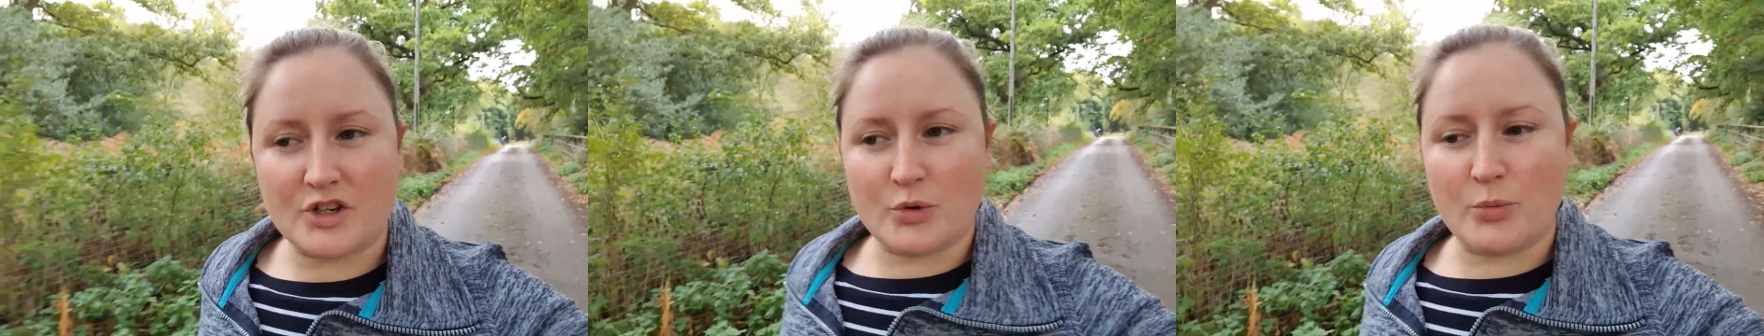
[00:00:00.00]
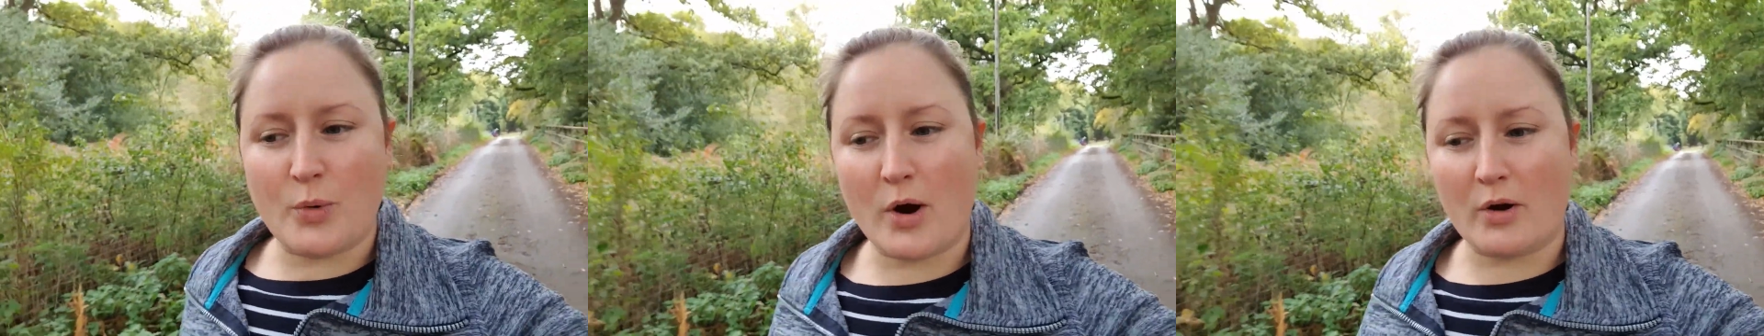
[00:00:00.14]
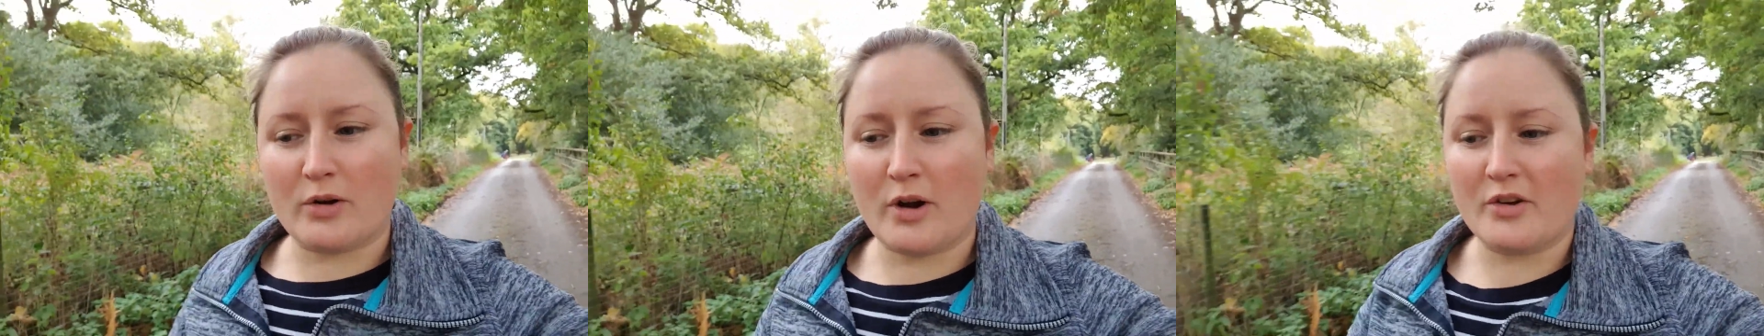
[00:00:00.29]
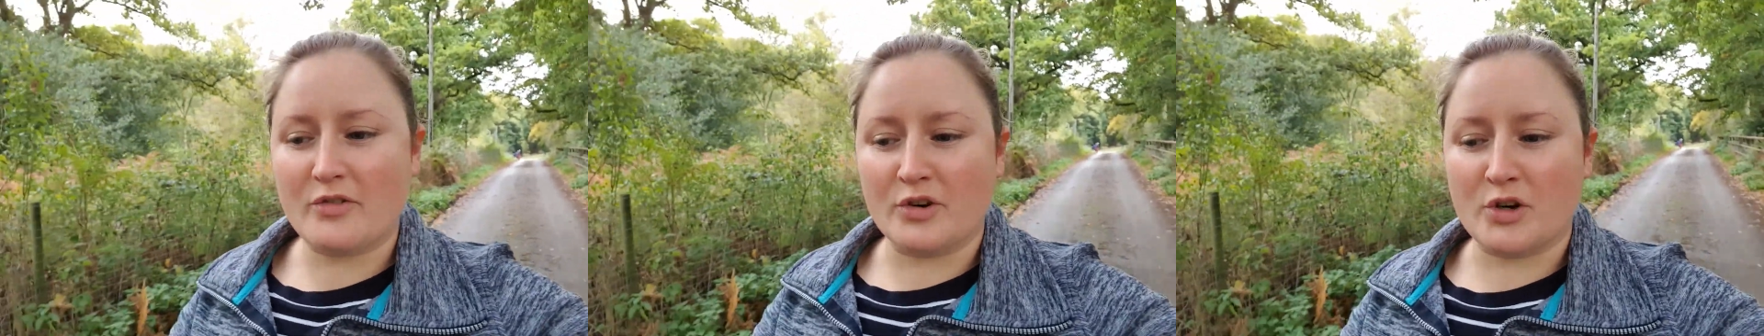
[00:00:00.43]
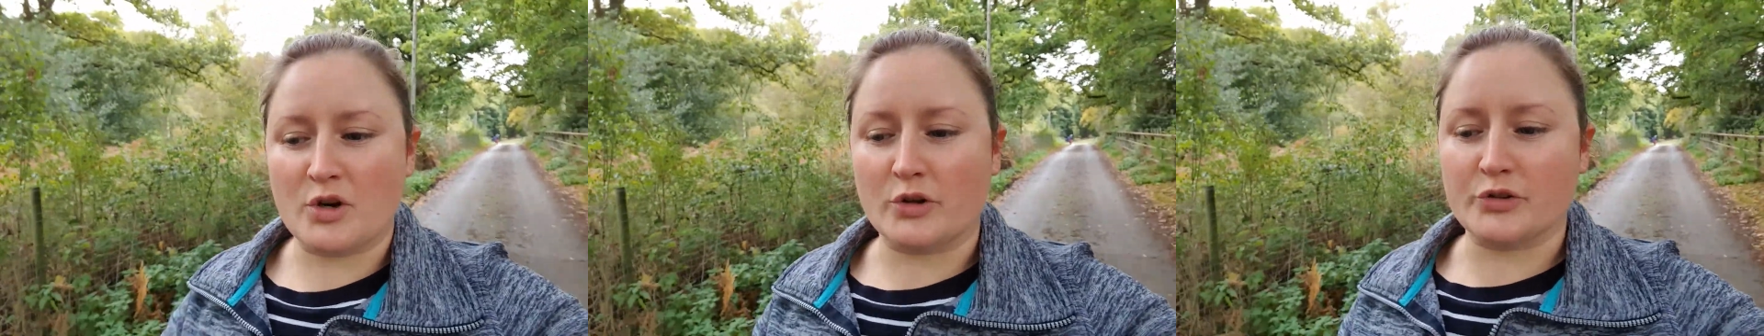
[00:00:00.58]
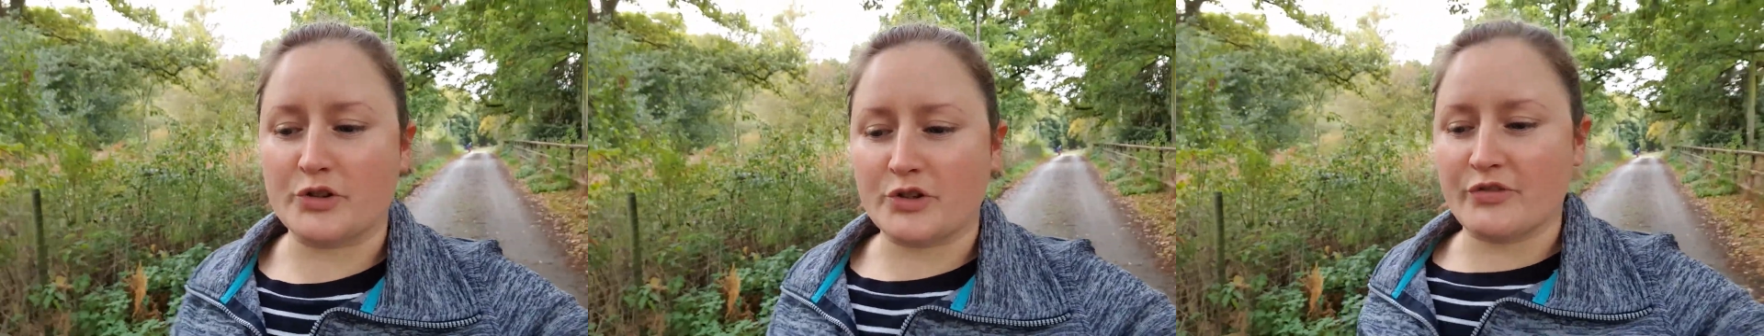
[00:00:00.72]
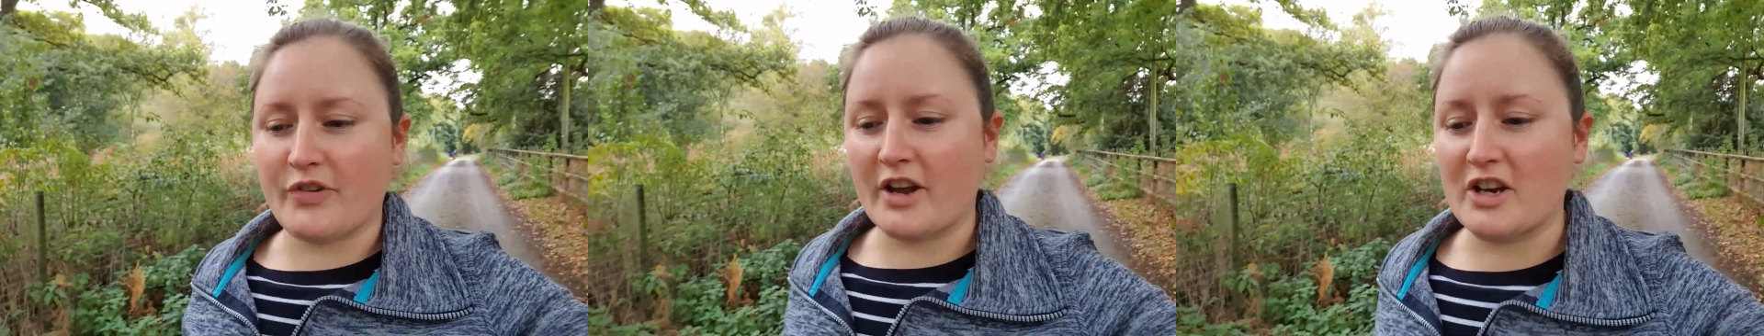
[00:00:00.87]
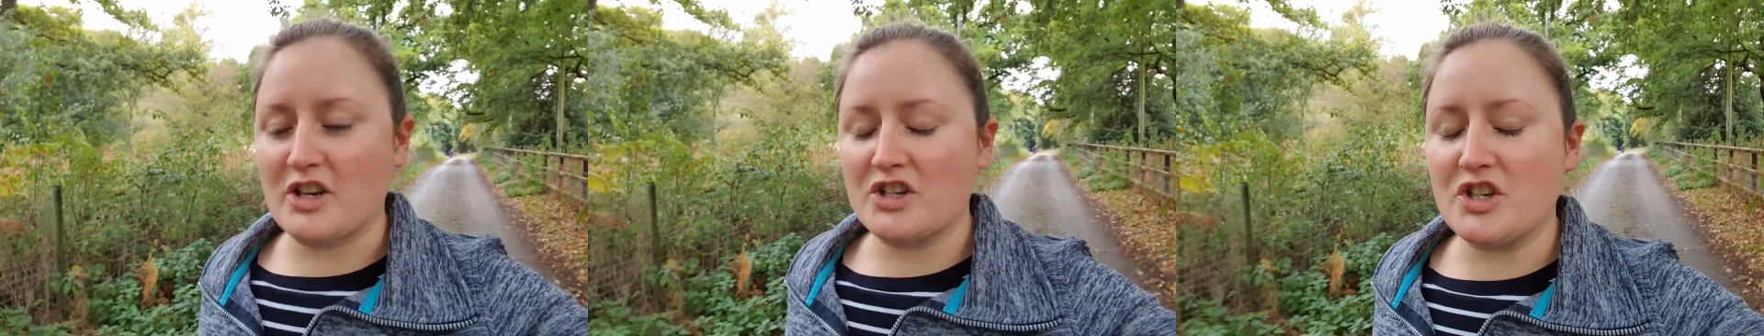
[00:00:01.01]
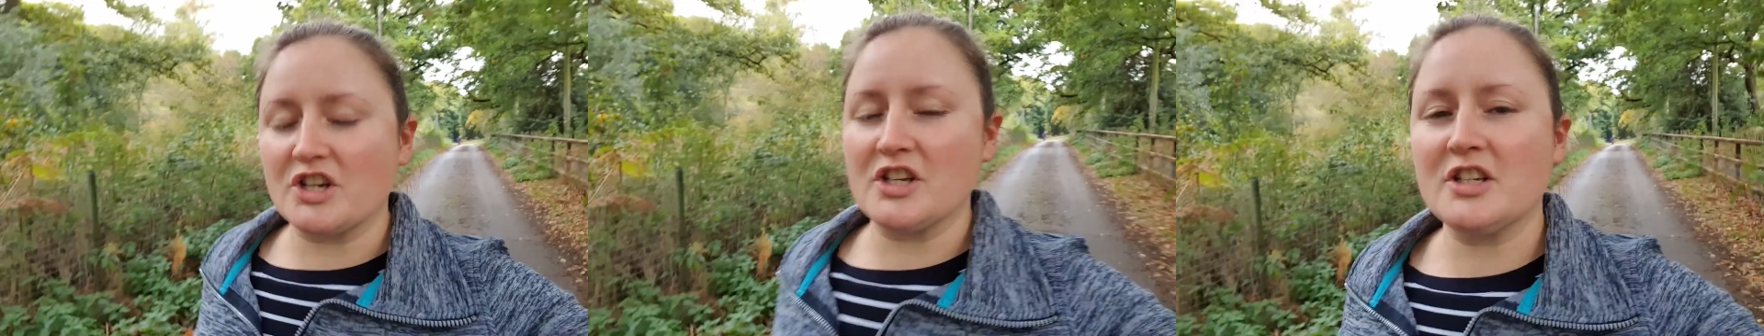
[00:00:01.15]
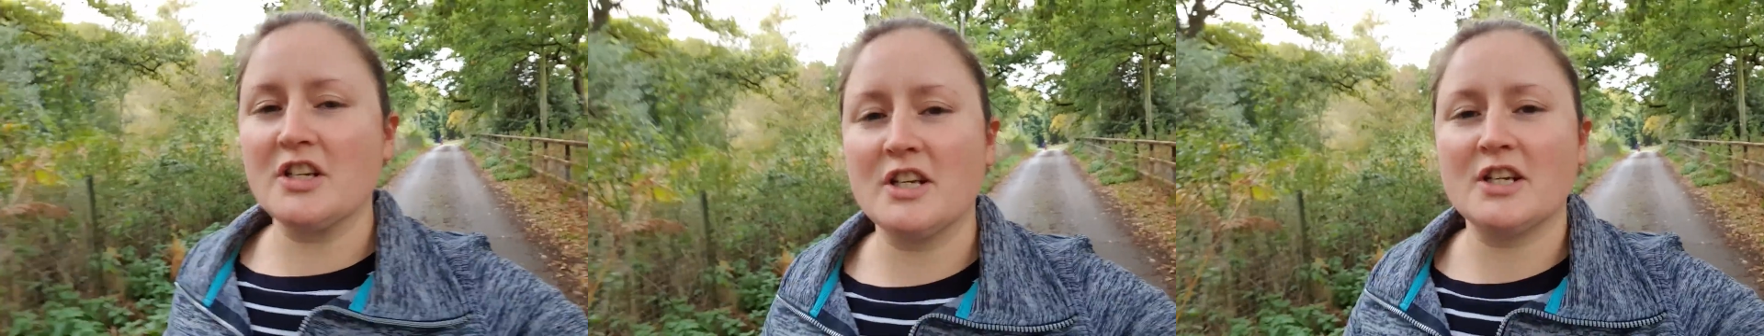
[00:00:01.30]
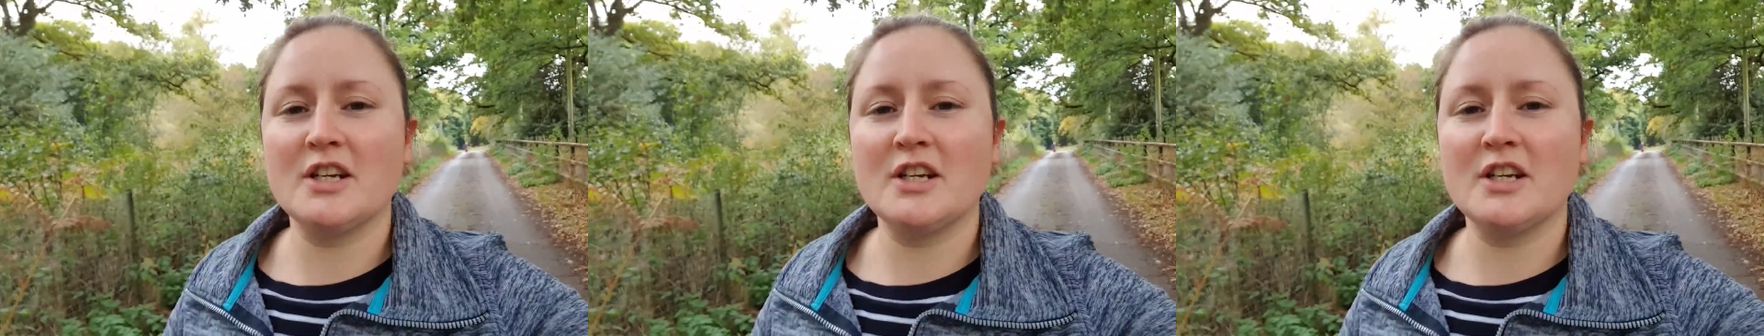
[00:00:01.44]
wildlife and conservation.